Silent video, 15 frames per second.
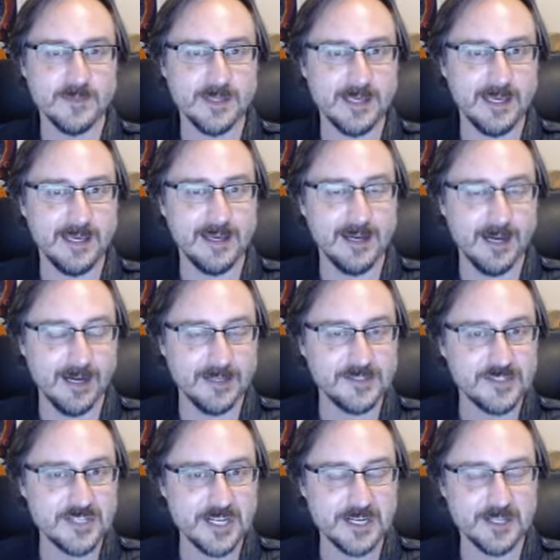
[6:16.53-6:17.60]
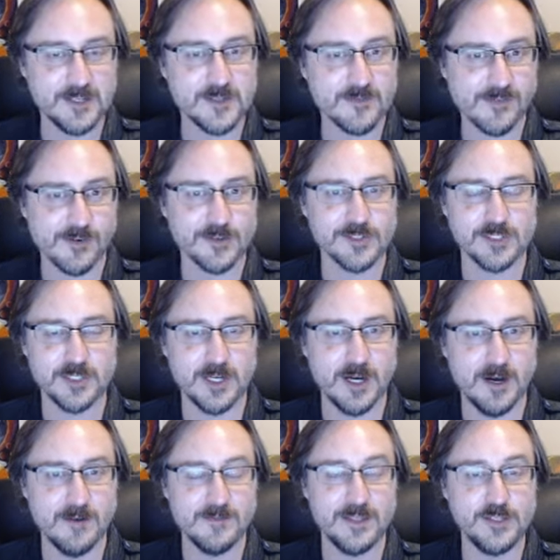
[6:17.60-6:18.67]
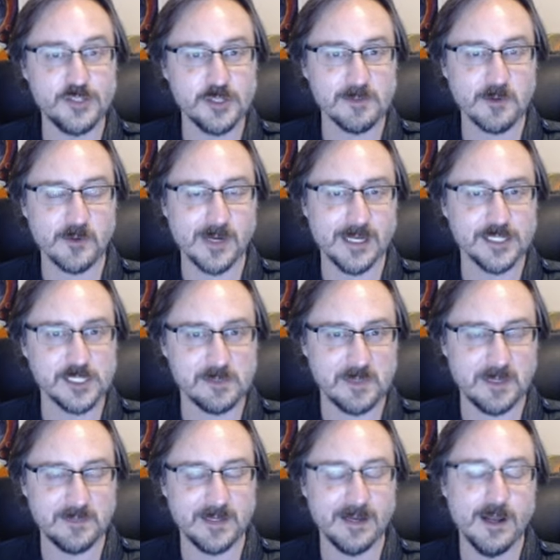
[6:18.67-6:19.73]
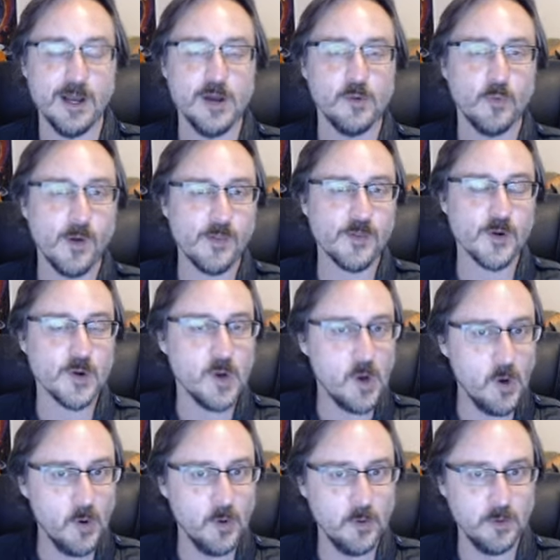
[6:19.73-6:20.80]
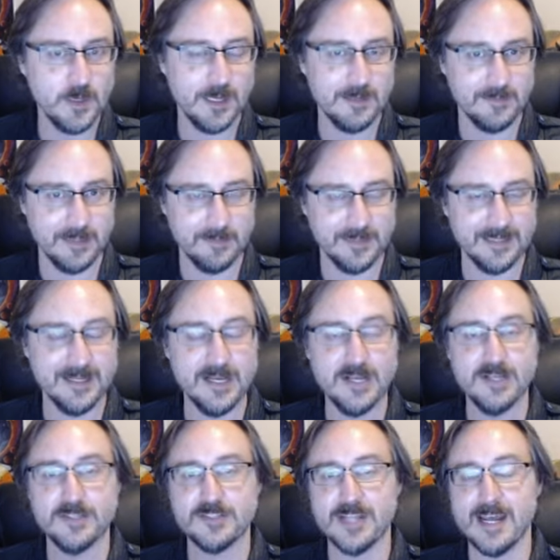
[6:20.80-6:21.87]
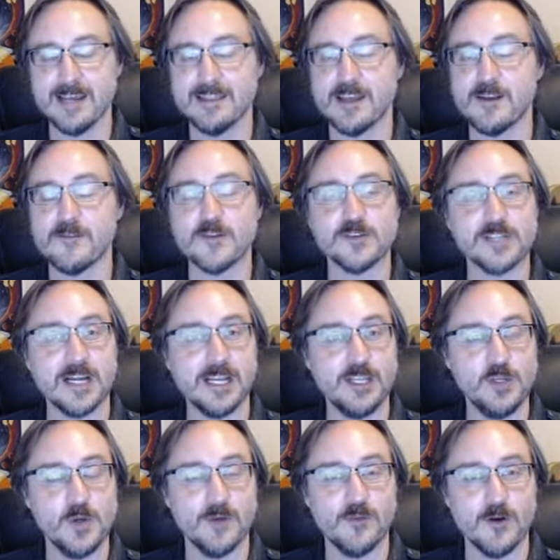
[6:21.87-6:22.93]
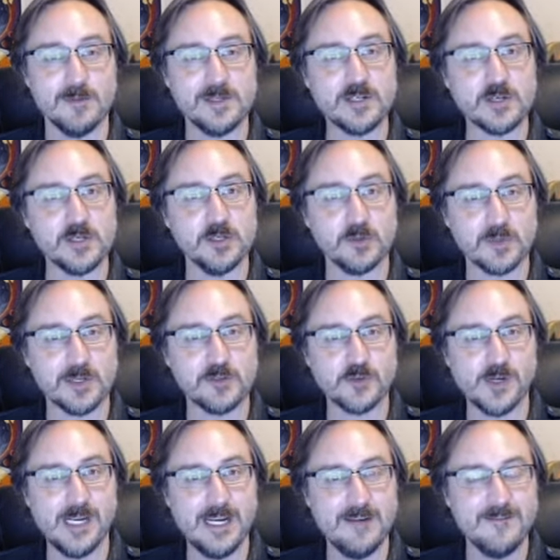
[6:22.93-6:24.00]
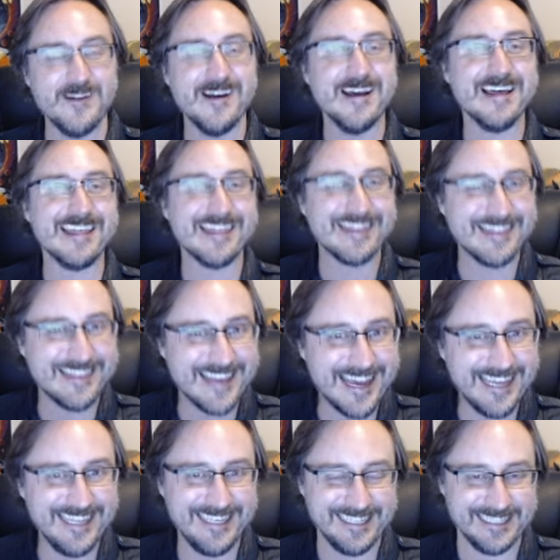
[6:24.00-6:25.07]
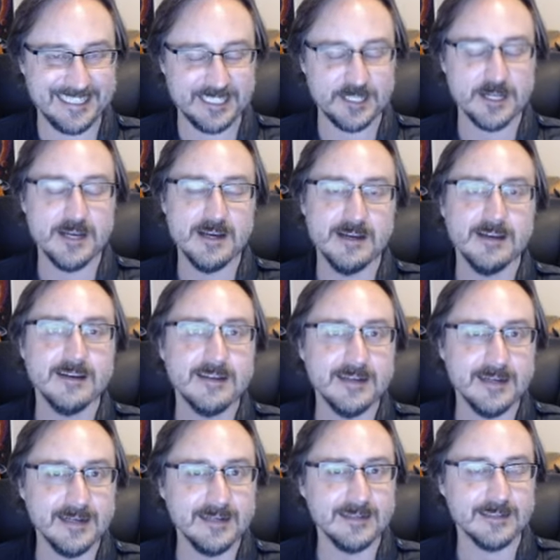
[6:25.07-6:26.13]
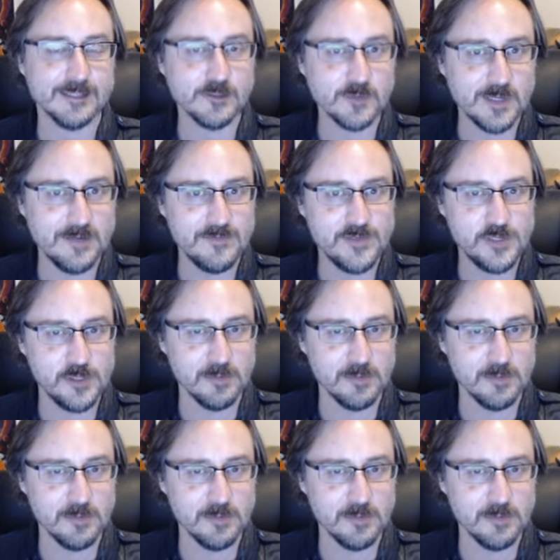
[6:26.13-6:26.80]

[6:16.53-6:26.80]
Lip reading: the Senate's version of the Schumer-Rounds amendment with their own amendment, saying that if there's any UFO material retrieved, they get it, not the review